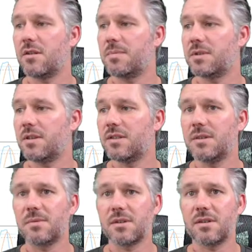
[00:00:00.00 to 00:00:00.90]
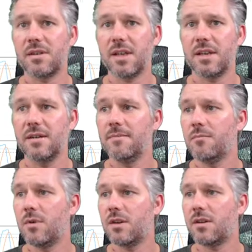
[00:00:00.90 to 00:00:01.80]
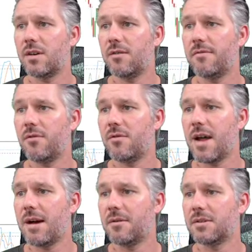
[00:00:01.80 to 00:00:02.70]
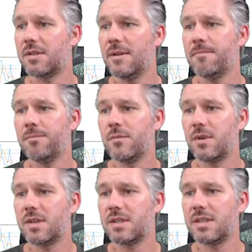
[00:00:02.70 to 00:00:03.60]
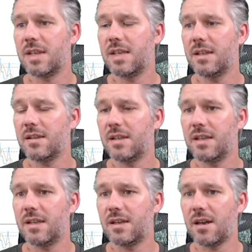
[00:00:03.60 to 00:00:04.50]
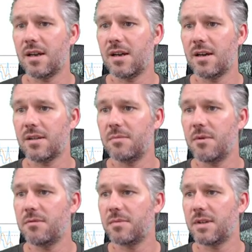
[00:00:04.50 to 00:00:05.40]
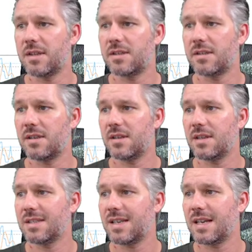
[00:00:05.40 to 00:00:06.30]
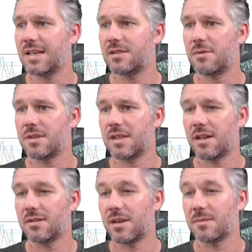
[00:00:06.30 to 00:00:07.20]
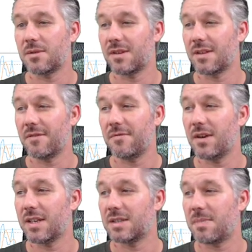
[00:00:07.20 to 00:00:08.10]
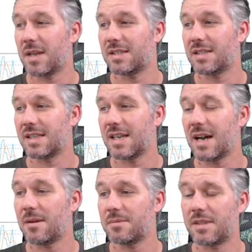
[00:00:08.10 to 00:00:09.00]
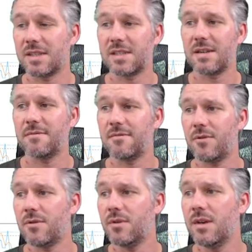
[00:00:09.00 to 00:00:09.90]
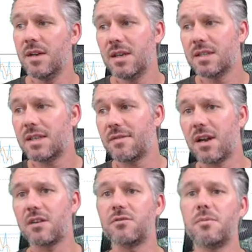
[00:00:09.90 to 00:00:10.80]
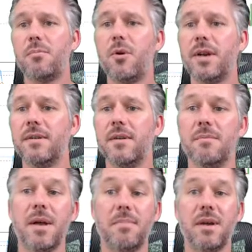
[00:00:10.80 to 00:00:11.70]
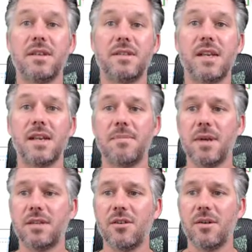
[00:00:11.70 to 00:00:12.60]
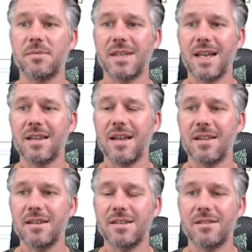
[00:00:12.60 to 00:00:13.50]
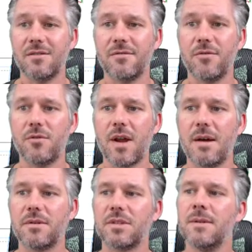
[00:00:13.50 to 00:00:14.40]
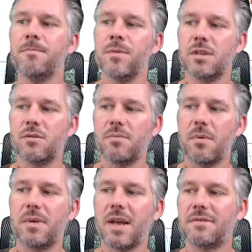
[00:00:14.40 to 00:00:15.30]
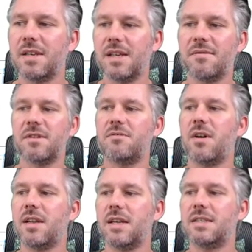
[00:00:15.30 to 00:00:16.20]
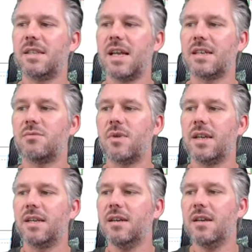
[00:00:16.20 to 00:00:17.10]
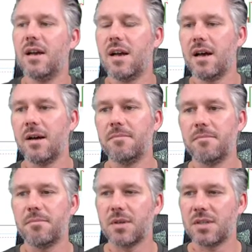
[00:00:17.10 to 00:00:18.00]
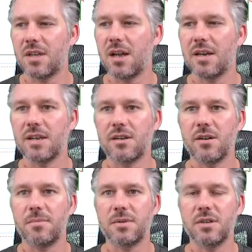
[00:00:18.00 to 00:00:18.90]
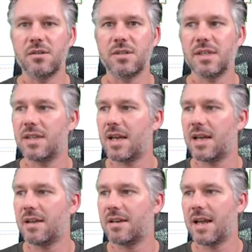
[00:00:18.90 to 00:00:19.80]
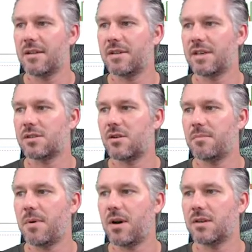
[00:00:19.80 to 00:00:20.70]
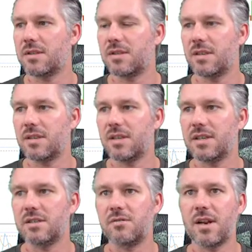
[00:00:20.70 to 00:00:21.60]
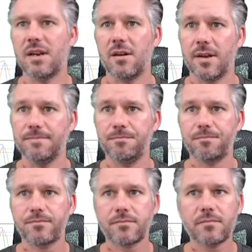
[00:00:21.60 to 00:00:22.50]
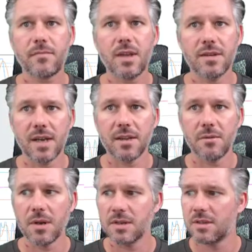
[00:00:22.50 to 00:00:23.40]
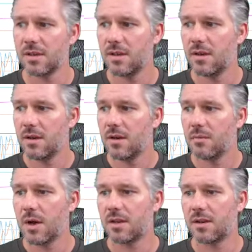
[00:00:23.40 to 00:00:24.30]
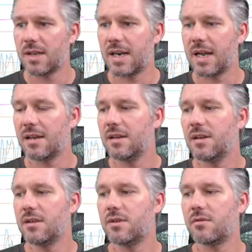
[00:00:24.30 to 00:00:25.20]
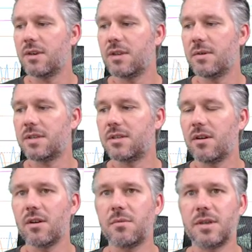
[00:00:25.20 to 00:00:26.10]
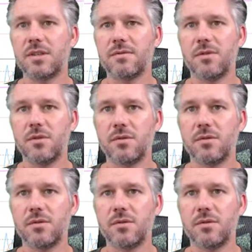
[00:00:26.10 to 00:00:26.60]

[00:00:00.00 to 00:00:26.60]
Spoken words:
a good opportunity, because I think we look at it on 4 hours, we can see the movement this takes once it goes up. So I fully expect it to get up to this 700 point. Maybe take a bit of time to get there. This is on 4 hours, so we'll probably have to leave this running into next week. But certainly a good opportunity there now that it's got past this trend line. The other ones worth looking at, Euro US dollar, which of